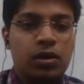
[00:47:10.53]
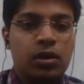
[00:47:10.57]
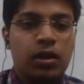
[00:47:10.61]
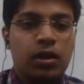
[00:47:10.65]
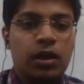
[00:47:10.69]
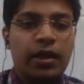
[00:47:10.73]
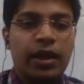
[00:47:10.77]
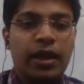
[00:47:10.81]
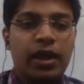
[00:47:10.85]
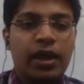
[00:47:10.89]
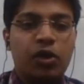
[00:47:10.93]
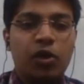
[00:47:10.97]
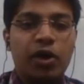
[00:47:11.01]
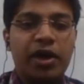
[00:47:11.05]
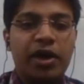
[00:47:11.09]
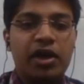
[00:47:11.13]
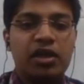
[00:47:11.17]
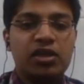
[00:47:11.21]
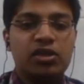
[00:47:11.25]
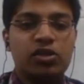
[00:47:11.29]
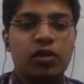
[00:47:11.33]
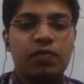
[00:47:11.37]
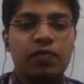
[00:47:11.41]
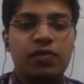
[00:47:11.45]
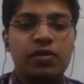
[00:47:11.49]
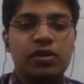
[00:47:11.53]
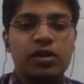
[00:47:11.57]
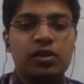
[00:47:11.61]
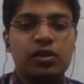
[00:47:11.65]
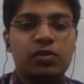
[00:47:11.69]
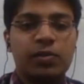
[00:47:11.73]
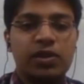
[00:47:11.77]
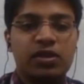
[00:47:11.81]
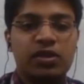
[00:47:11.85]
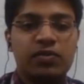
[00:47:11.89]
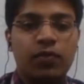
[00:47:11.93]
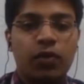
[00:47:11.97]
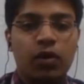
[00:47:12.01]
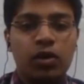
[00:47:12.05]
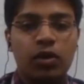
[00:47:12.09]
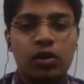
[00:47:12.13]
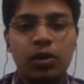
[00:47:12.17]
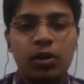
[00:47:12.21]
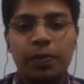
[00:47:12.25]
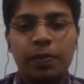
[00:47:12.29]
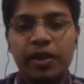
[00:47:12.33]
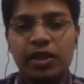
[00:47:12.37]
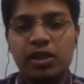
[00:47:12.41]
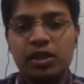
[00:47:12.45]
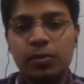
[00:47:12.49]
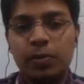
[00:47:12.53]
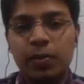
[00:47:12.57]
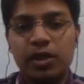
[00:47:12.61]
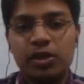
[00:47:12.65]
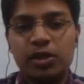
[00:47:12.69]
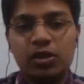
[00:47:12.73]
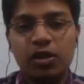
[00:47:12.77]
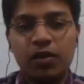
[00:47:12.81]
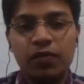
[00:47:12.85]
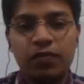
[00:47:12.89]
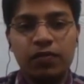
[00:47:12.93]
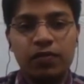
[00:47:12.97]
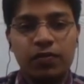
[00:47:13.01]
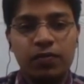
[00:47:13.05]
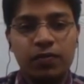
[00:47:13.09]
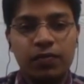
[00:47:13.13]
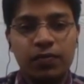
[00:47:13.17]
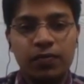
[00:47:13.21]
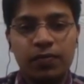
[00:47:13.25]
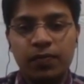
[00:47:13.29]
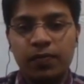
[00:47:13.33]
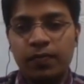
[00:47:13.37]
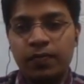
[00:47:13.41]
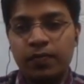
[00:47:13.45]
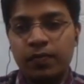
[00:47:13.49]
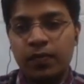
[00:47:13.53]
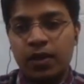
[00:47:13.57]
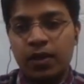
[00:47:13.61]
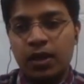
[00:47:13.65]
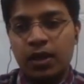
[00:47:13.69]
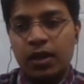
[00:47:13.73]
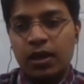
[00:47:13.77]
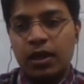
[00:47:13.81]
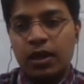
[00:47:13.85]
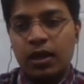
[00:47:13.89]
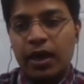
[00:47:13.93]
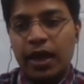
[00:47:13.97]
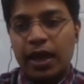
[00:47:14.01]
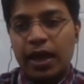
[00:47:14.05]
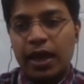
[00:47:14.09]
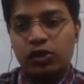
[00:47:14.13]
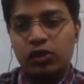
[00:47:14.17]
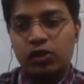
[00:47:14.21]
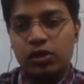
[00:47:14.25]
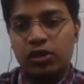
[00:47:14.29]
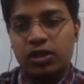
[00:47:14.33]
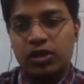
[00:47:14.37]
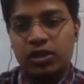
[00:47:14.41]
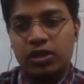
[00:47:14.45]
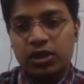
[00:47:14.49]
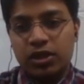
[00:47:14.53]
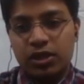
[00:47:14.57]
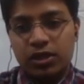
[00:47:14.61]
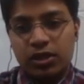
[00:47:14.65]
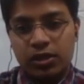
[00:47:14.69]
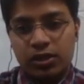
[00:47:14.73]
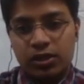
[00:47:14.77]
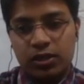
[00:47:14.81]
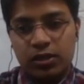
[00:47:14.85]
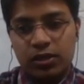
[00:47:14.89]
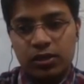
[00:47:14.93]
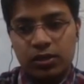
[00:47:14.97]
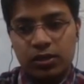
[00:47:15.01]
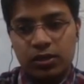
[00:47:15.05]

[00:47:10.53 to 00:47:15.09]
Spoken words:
The inquiry officers must follow the principles of natural justice.